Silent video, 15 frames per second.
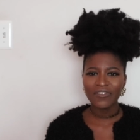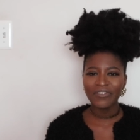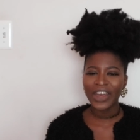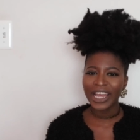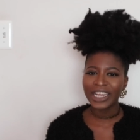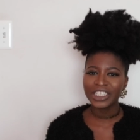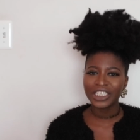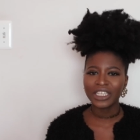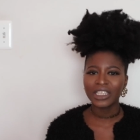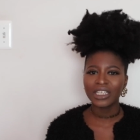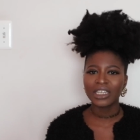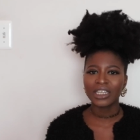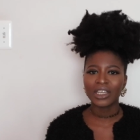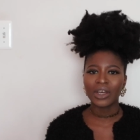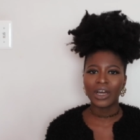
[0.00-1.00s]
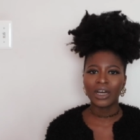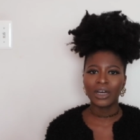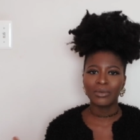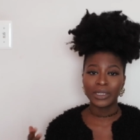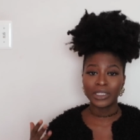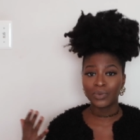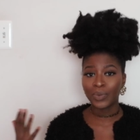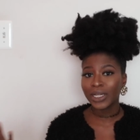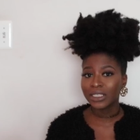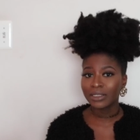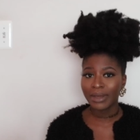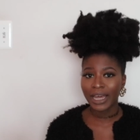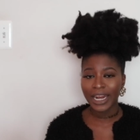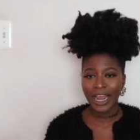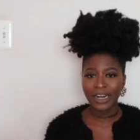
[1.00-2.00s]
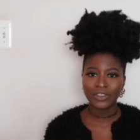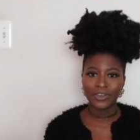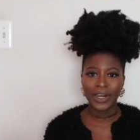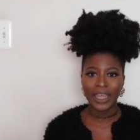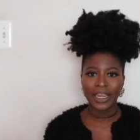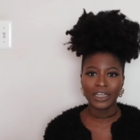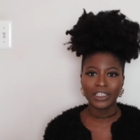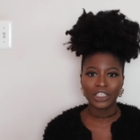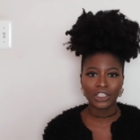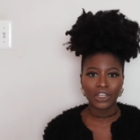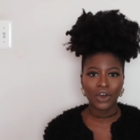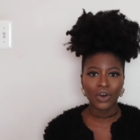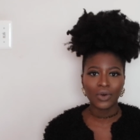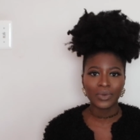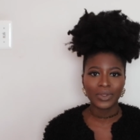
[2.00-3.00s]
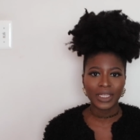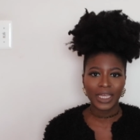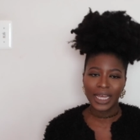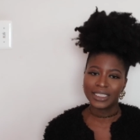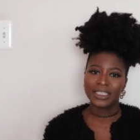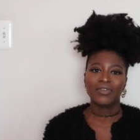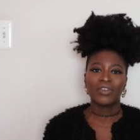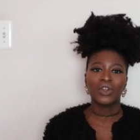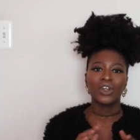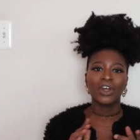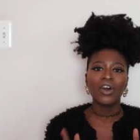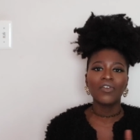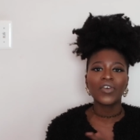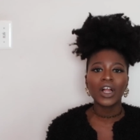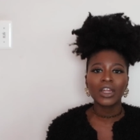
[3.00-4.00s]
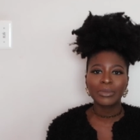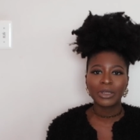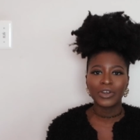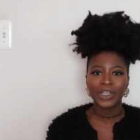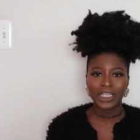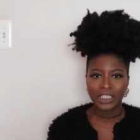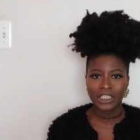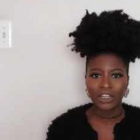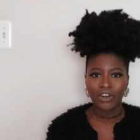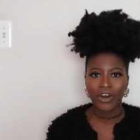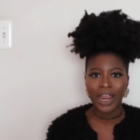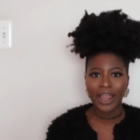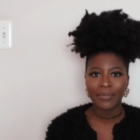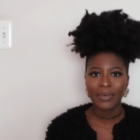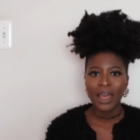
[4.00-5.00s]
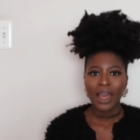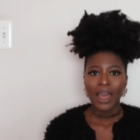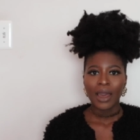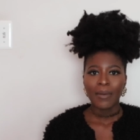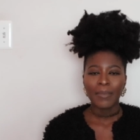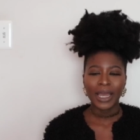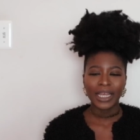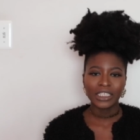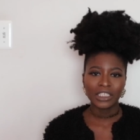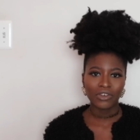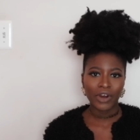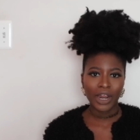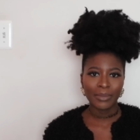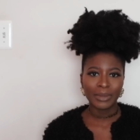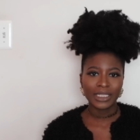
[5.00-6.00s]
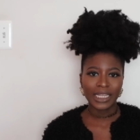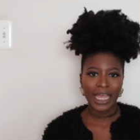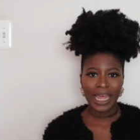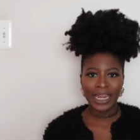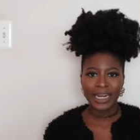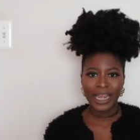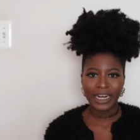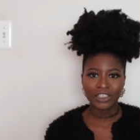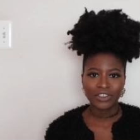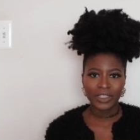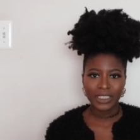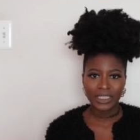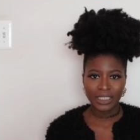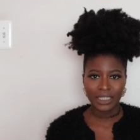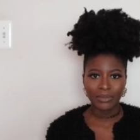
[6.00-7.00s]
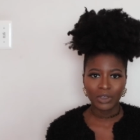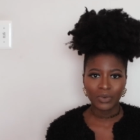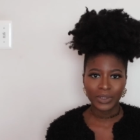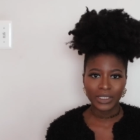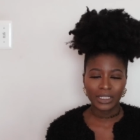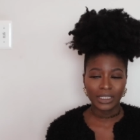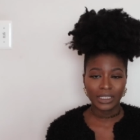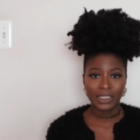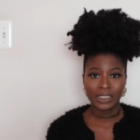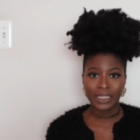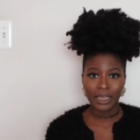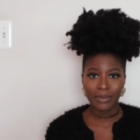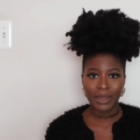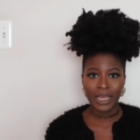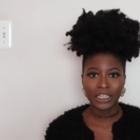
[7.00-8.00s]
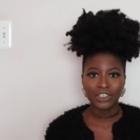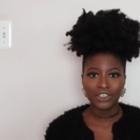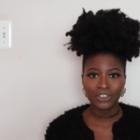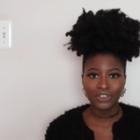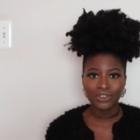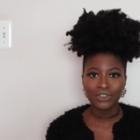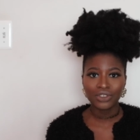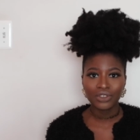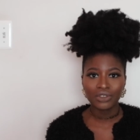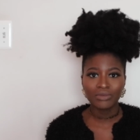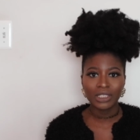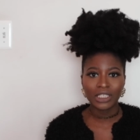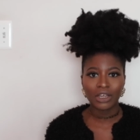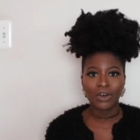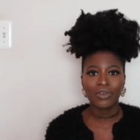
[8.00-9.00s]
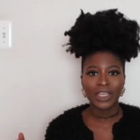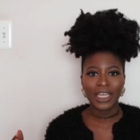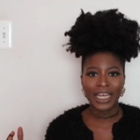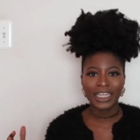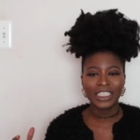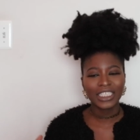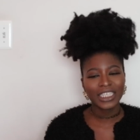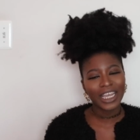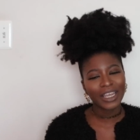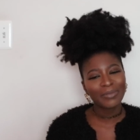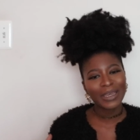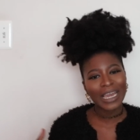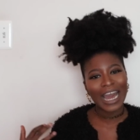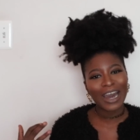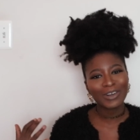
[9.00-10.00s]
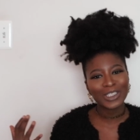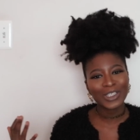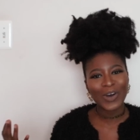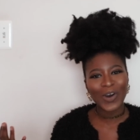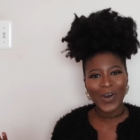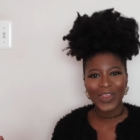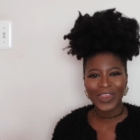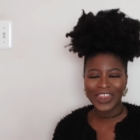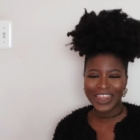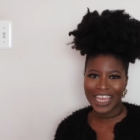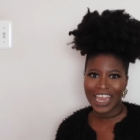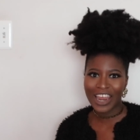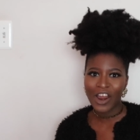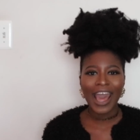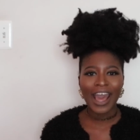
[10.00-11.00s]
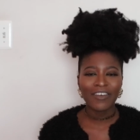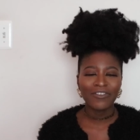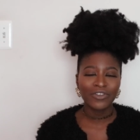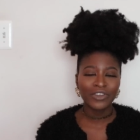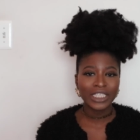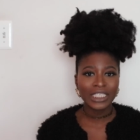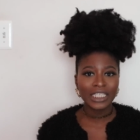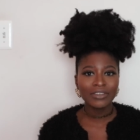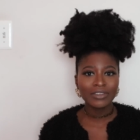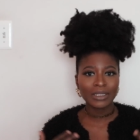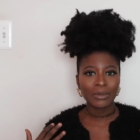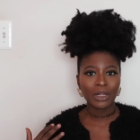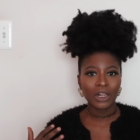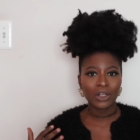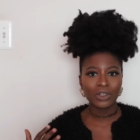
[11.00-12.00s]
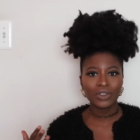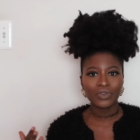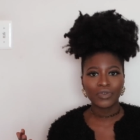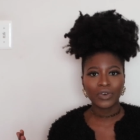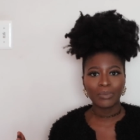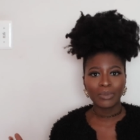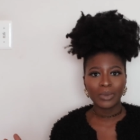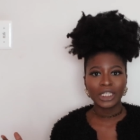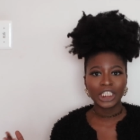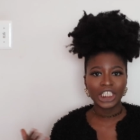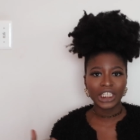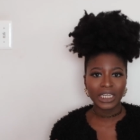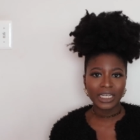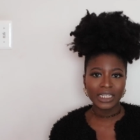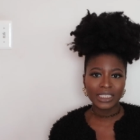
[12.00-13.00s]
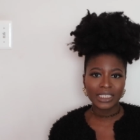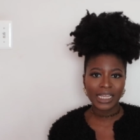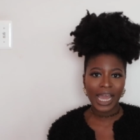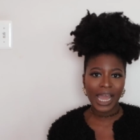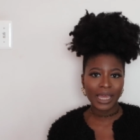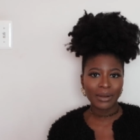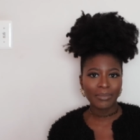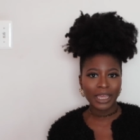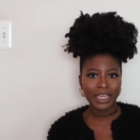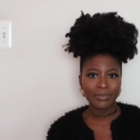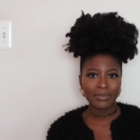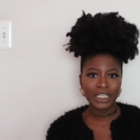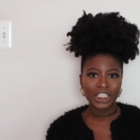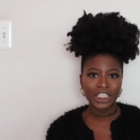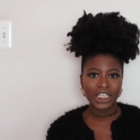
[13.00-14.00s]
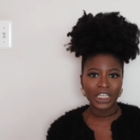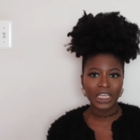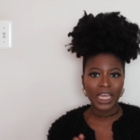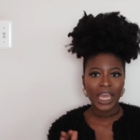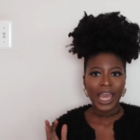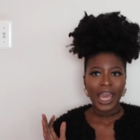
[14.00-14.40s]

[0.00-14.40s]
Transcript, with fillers: fashion look um, as well as my natural hair. So yes, if you don't follow me on Instagram, my Instagram is at Naturally Temi, which is the same as YouTube. So yes, check me out on there. I've received some clothes from She Inside, Make Me Chic,